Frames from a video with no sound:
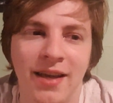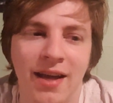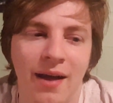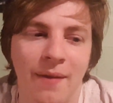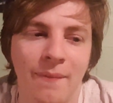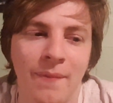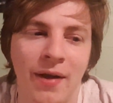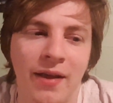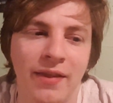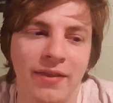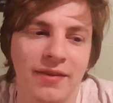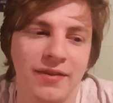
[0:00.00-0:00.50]
I'm
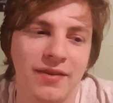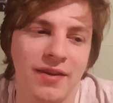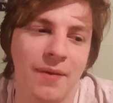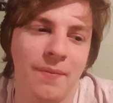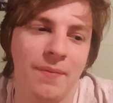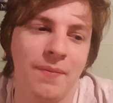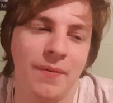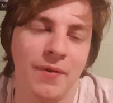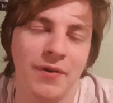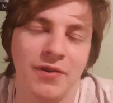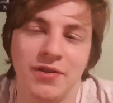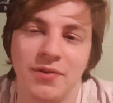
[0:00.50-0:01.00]
not the type
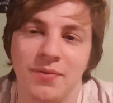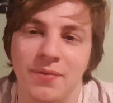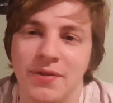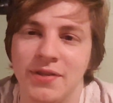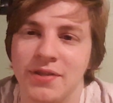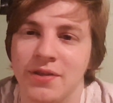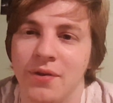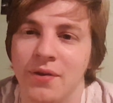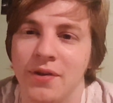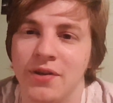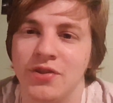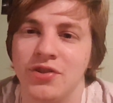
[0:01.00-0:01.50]
of person who wants
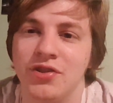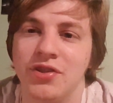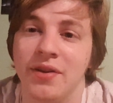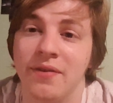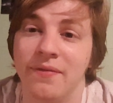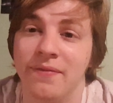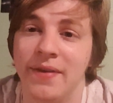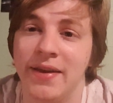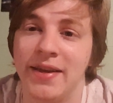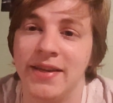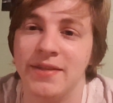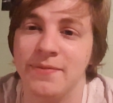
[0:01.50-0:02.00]
to go get
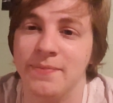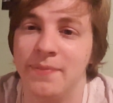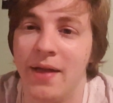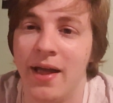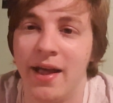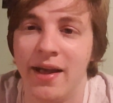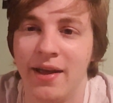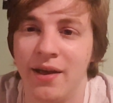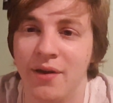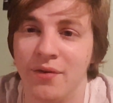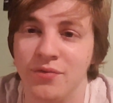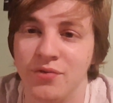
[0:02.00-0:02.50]
shit-faced,
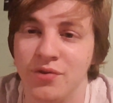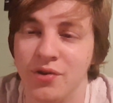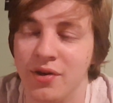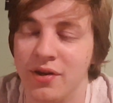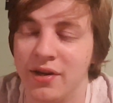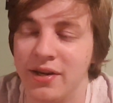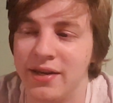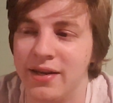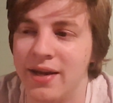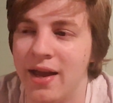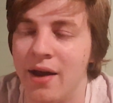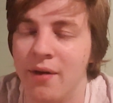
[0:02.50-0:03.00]
blackout
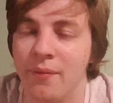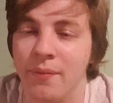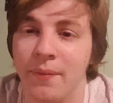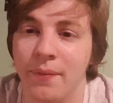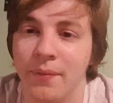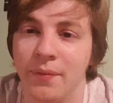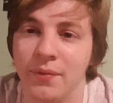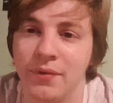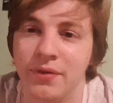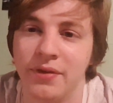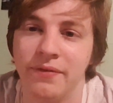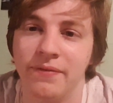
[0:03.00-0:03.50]
drunk, and not
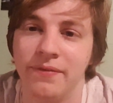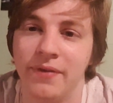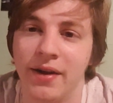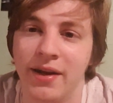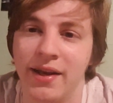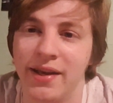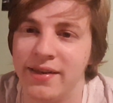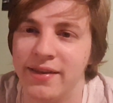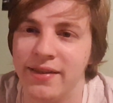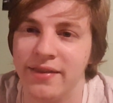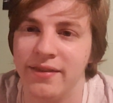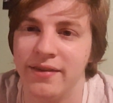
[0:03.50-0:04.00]
remember what the fuck
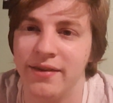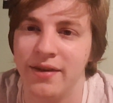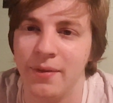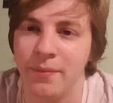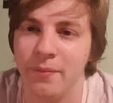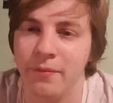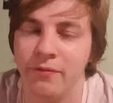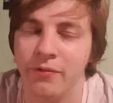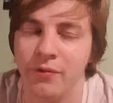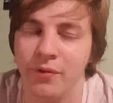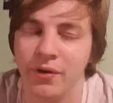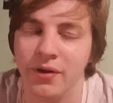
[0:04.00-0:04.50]
I did the night
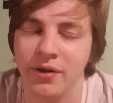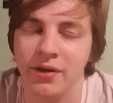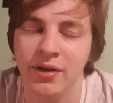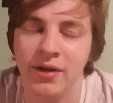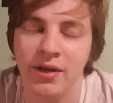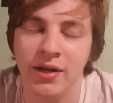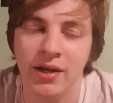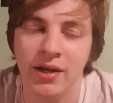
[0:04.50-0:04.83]
before.